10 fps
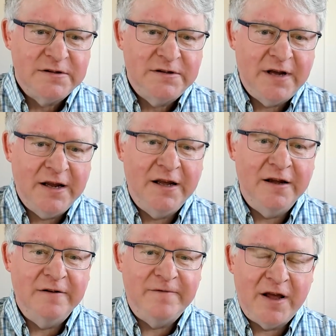
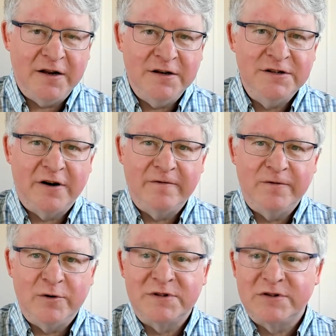taking advantage
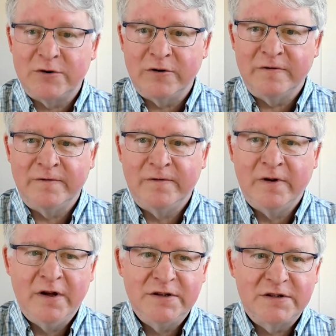of those sort of
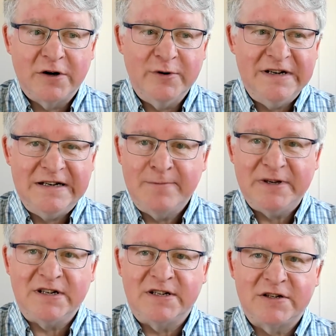
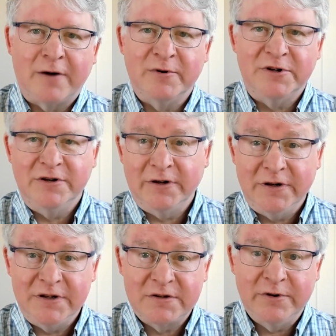serendipitous
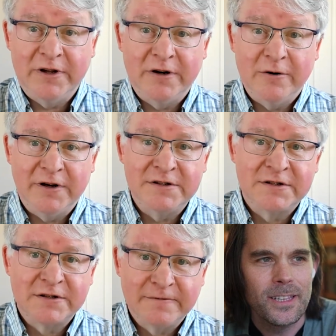opportunities when they
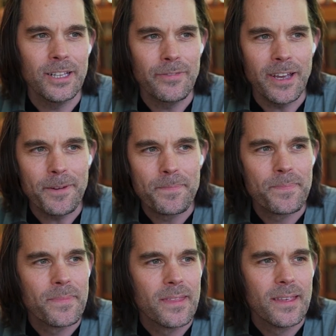arise. Love that.
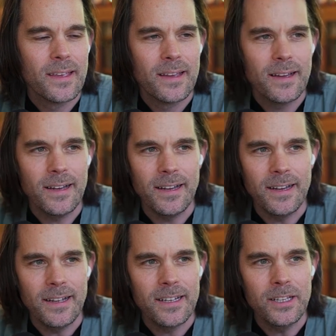
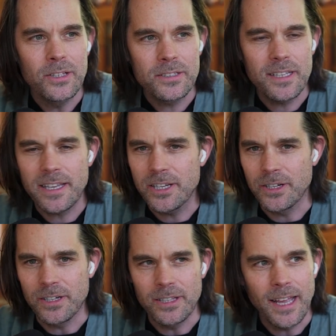It looks like
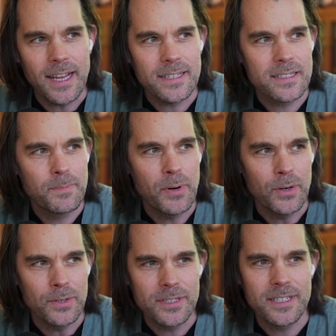your last
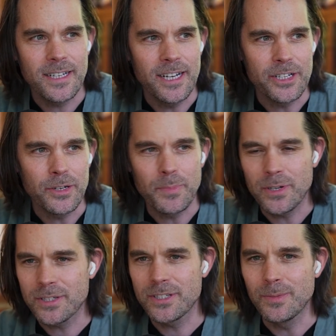post on your
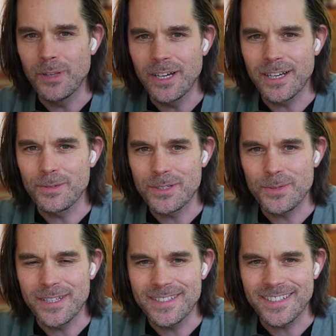personal blog was
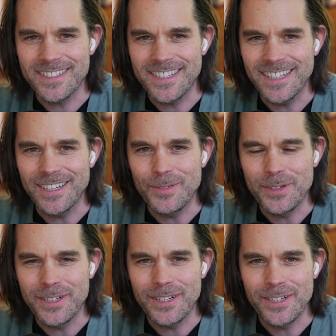2016.
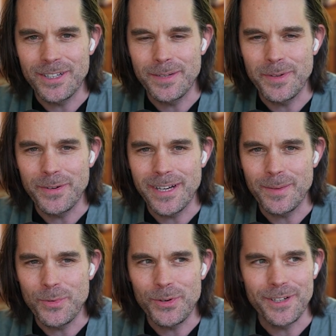When are you going to be
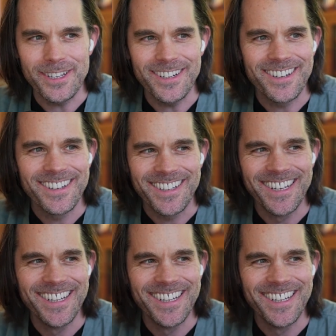writing more there?